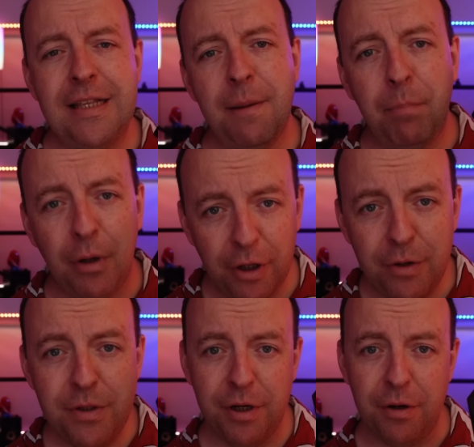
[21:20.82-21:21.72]
It's a
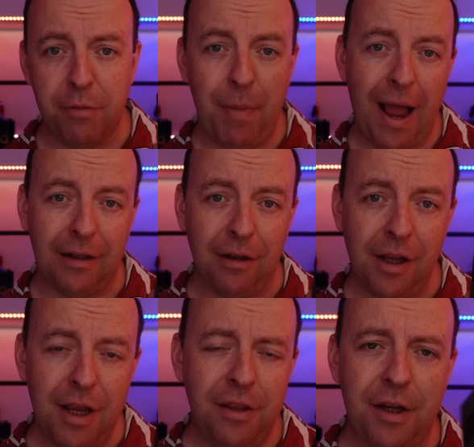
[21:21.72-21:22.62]
Bluetooth pedal
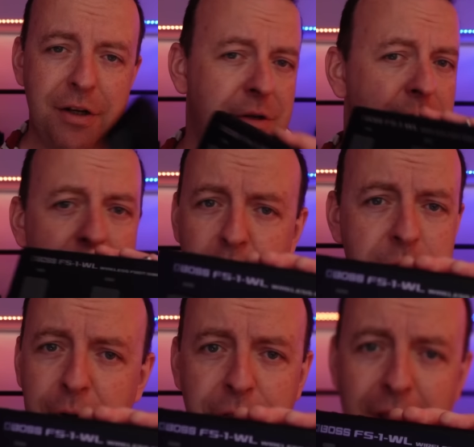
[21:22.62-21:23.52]
that can do
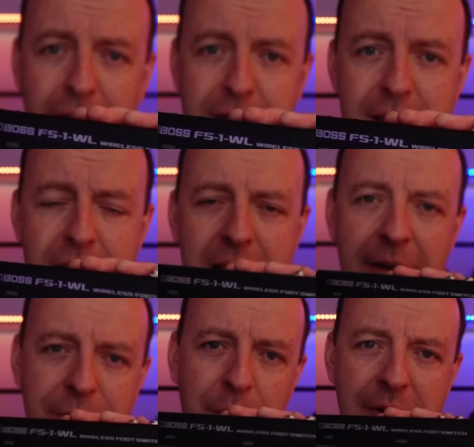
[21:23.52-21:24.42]
multiple things.
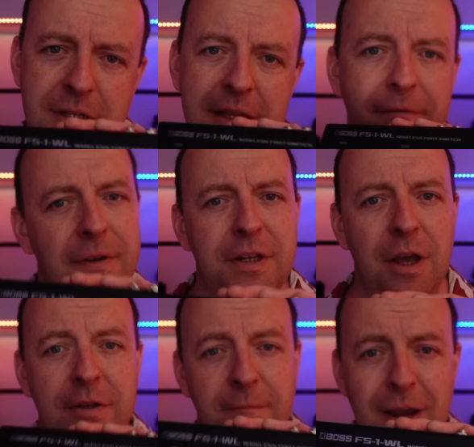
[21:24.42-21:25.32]
And if you want to see the
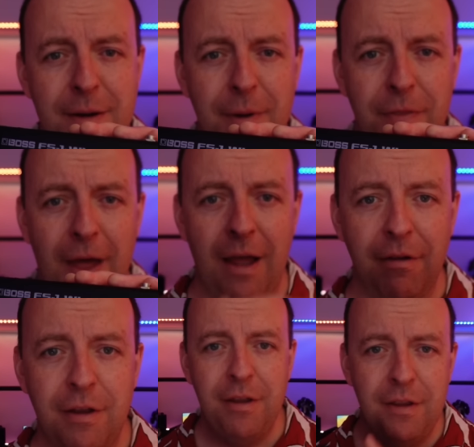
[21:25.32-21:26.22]
videos I've made about that,
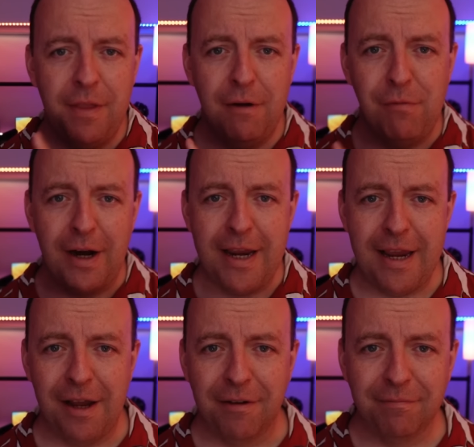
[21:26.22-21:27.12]
they're right
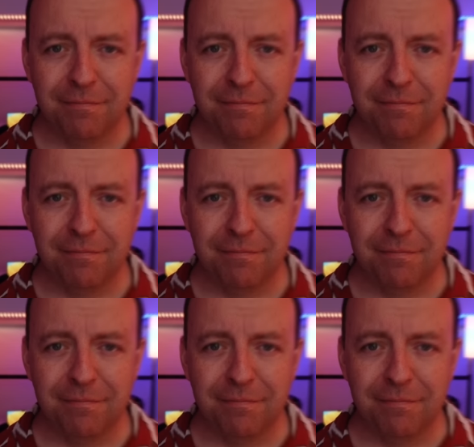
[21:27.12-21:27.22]
here.